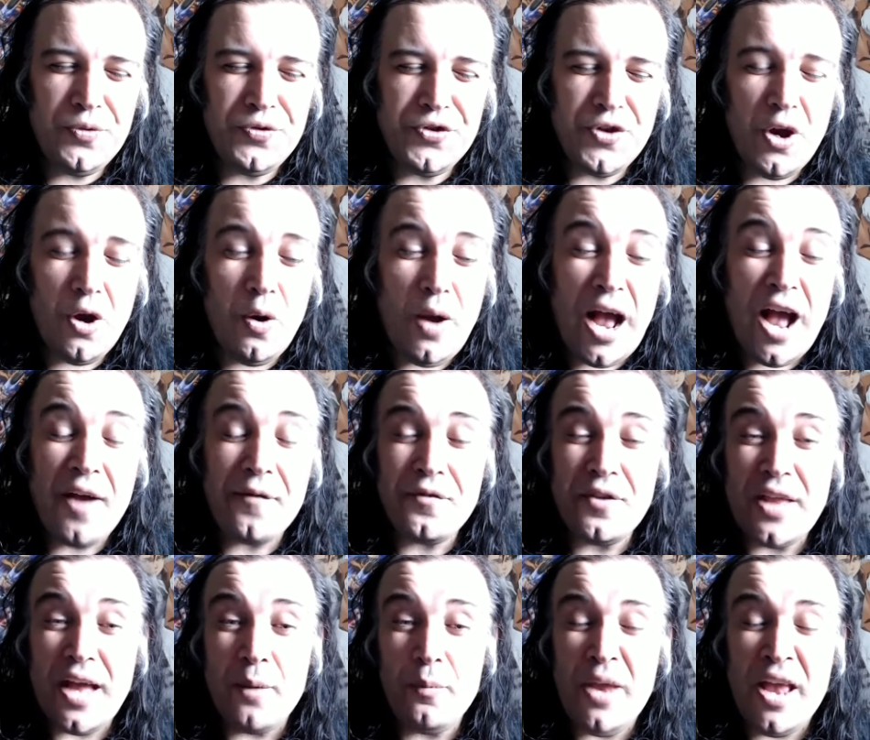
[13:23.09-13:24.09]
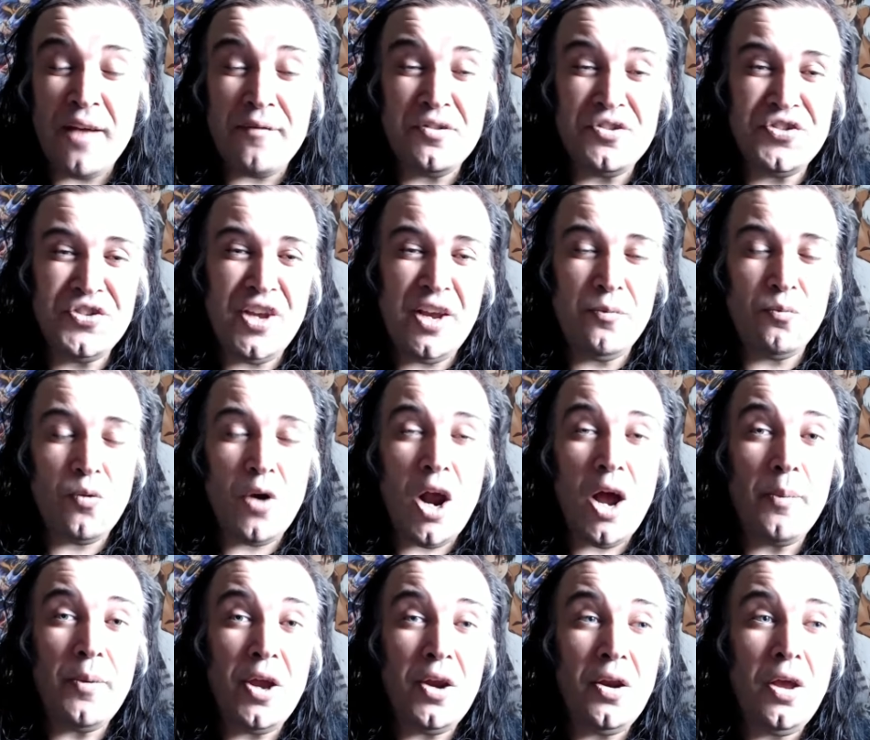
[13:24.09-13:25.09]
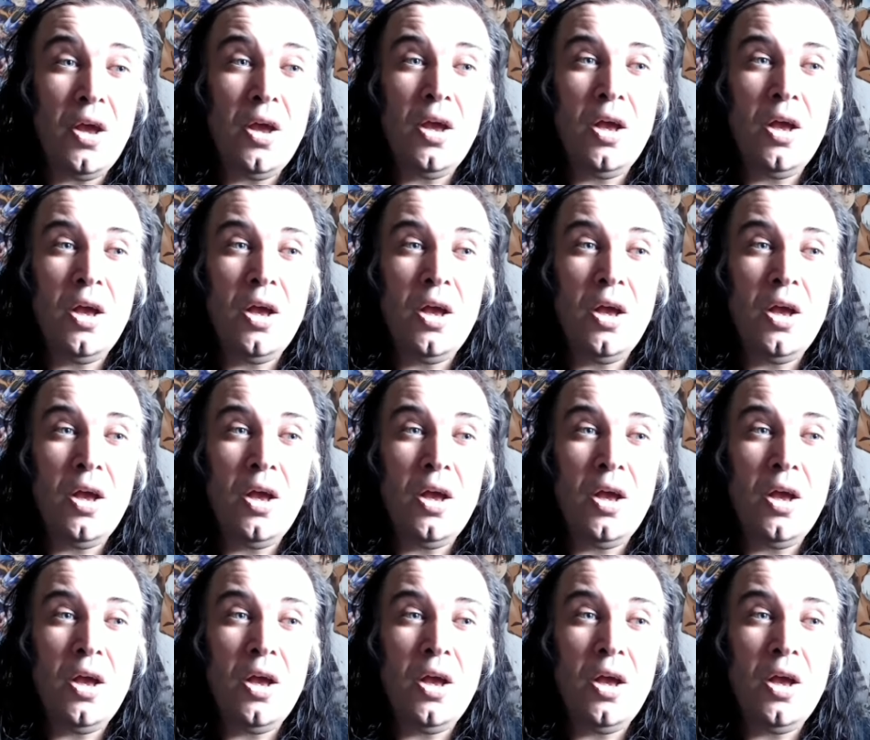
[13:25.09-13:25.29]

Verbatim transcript: So after that, we haven't seen Robin.